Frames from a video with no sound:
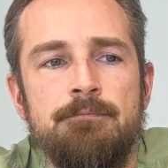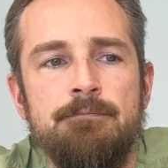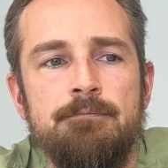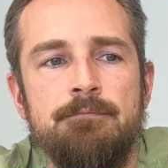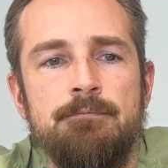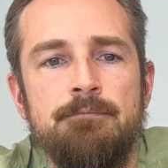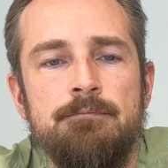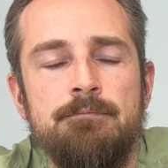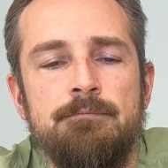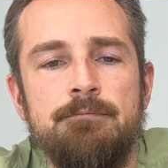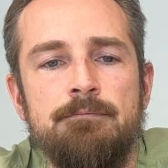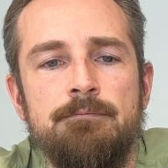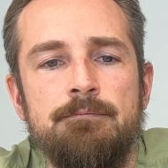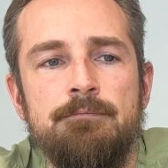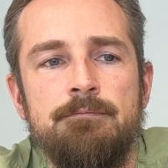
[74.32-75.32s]

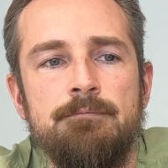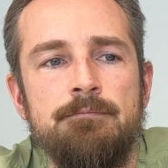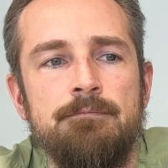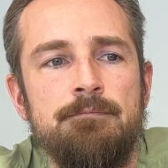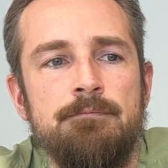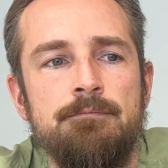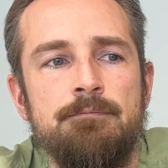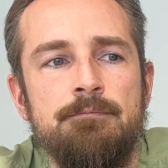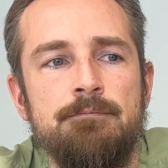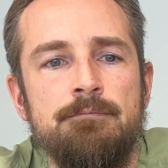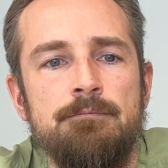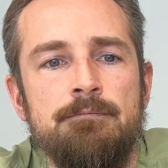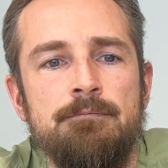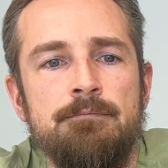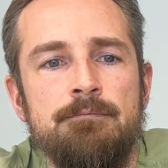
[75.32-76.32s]

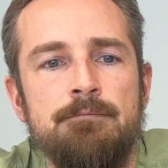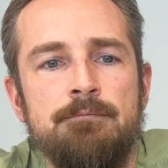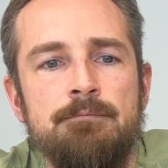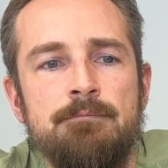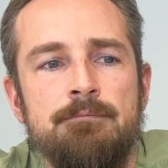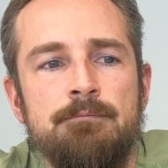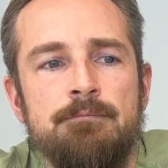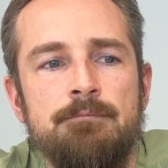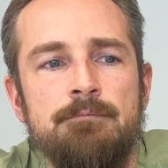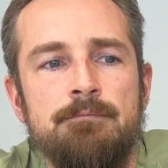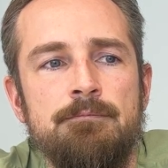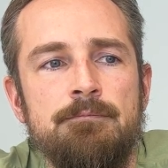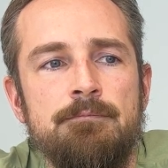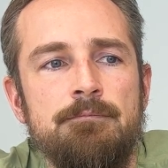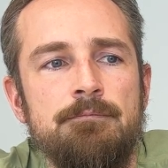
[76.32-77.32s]

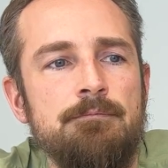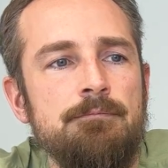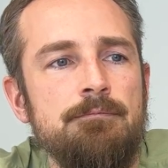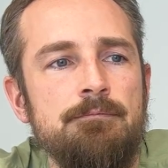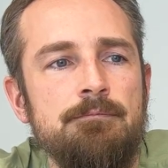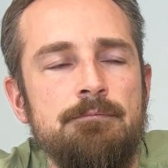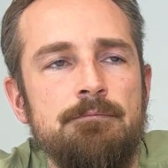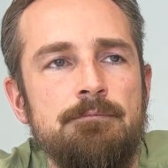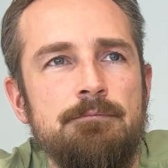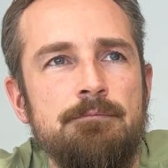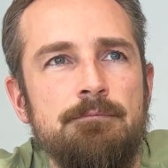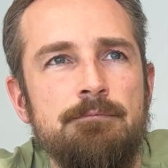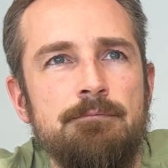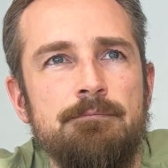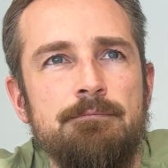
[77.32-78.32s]

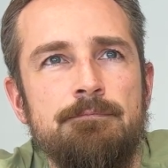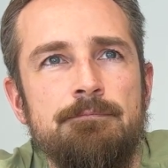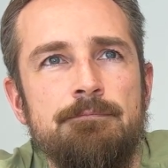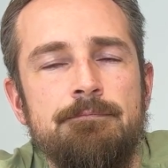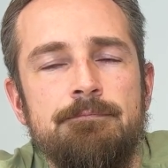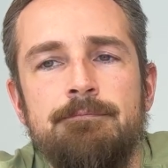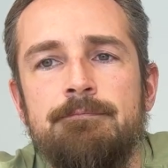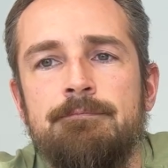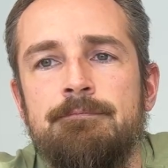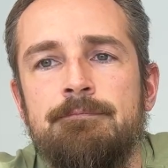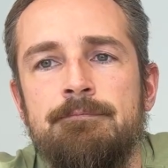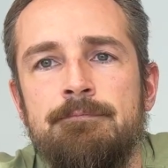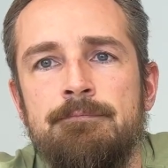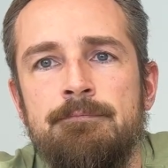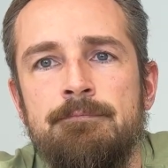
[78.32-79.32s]

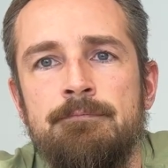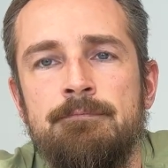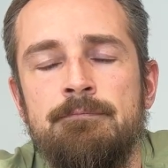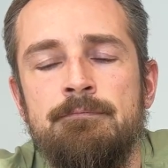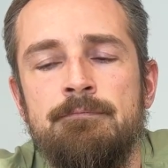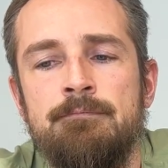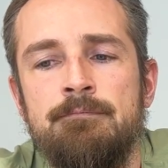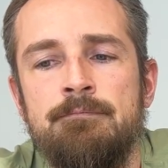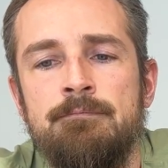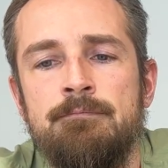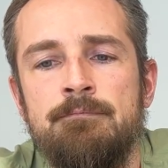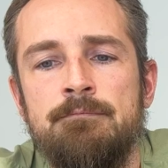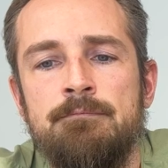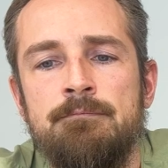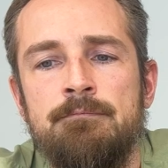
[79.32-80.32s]

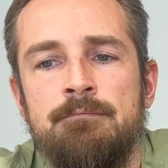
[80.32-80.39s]
[no speech]